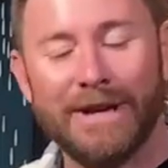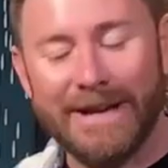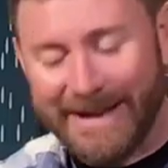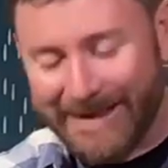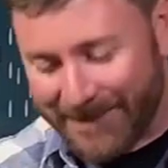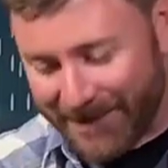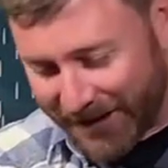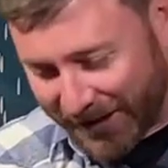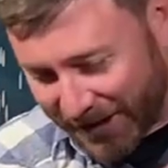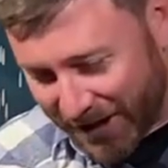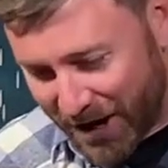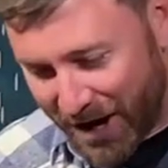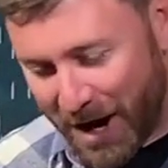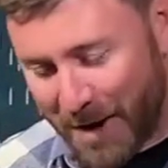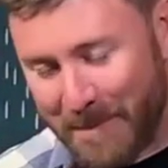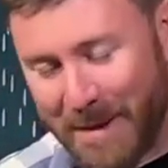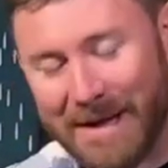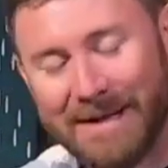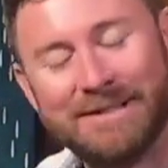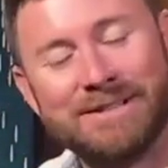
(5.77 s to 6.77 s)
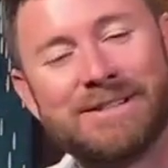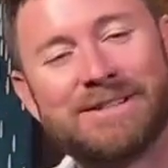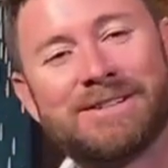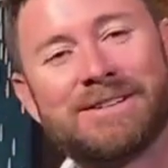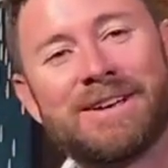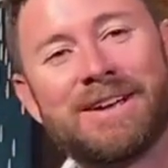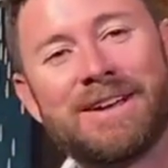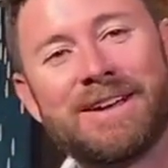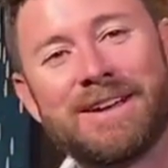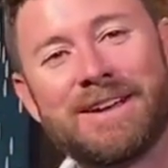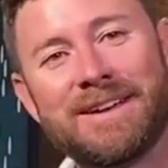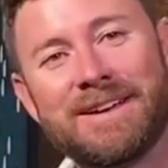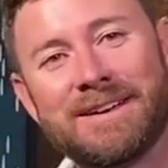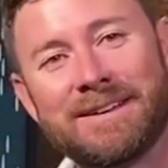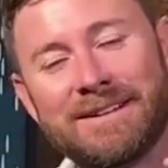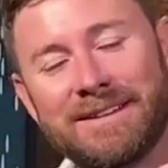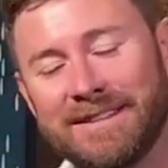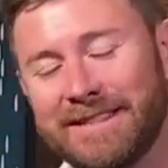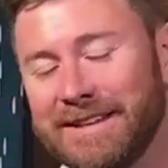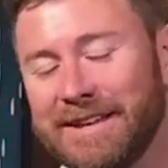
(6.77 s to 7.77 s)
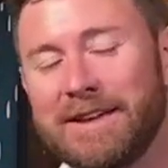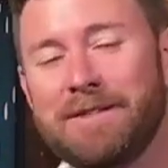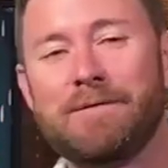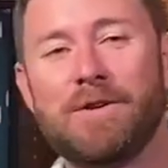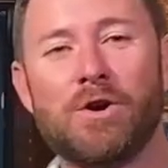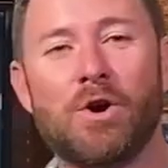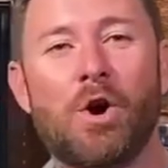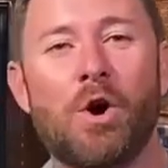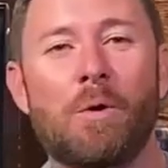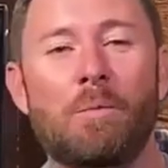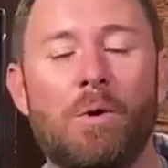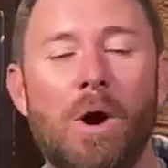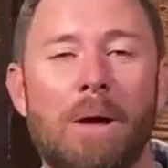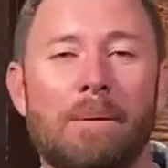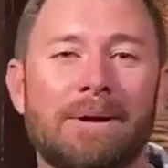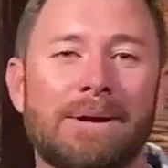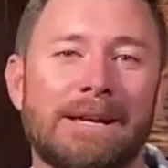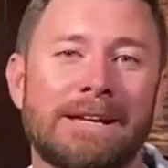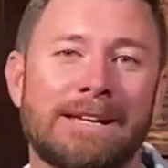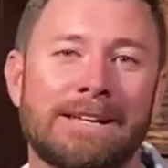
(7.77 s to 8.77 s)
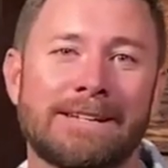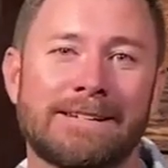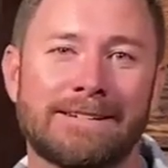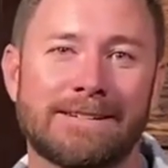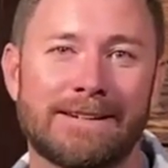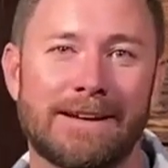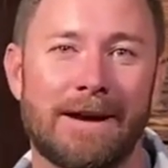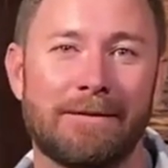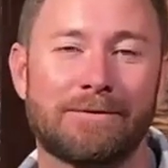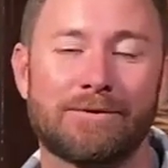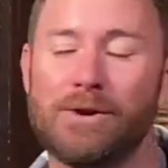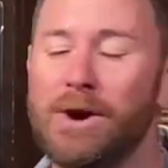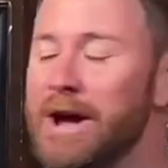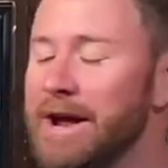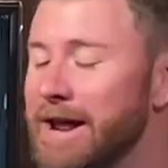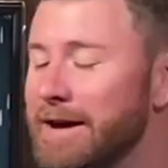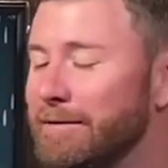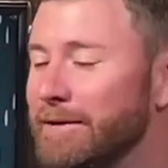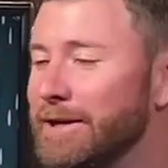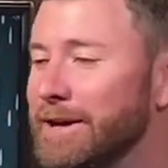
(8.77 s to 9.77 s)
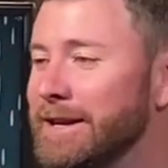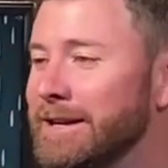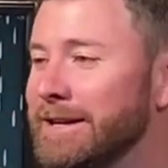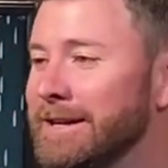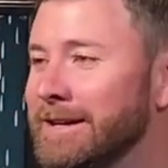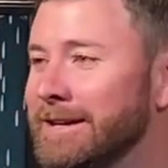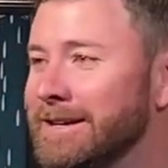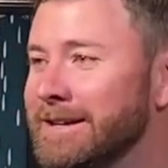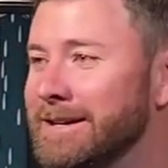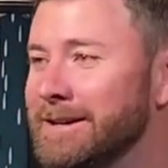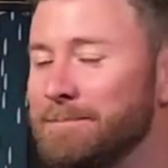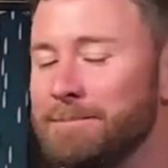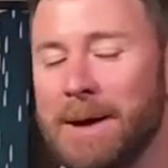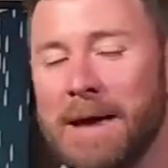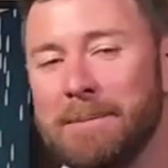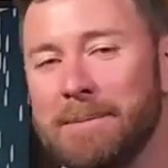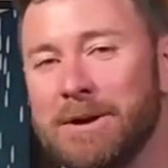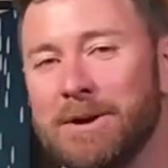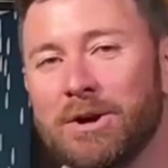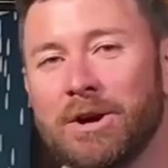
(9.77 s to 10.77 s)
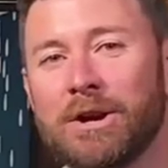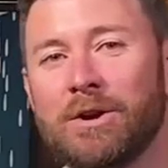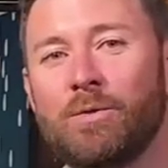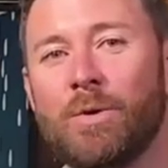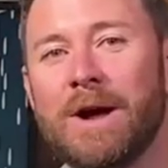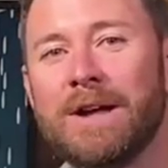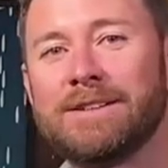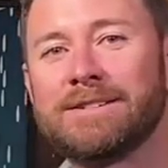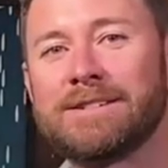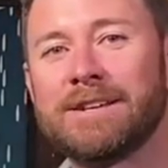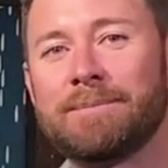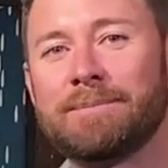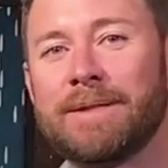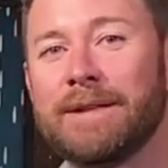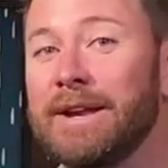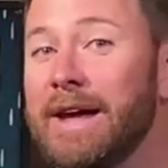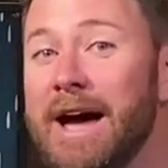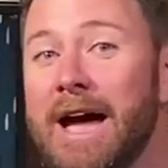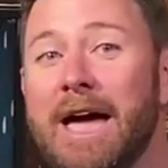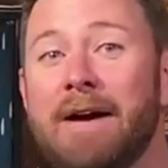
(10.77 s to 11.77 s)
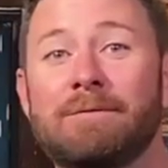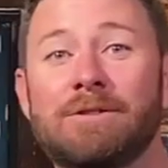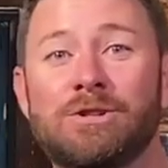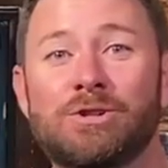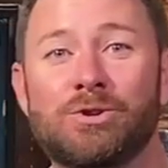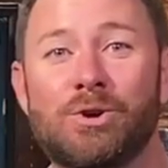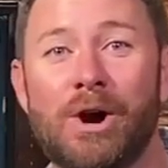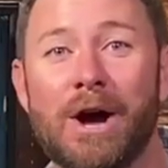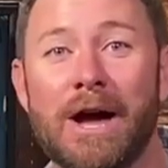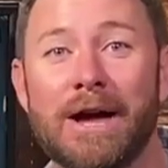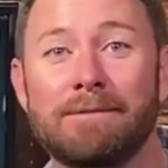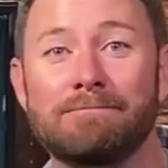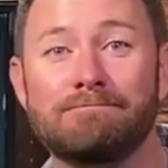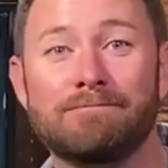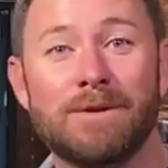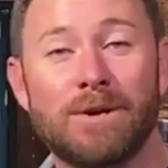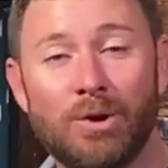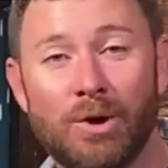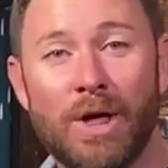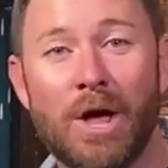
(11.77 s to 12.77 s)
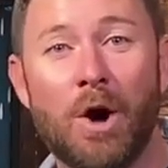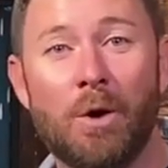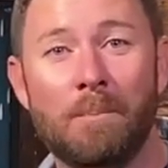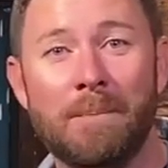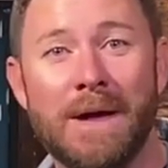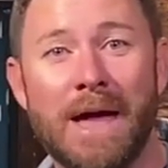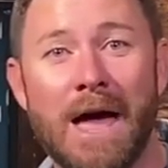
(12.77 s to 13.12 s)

In the comments, leave your home remedy. I've tried everything. Maybe you're going to write something I haven't tried. It'll help me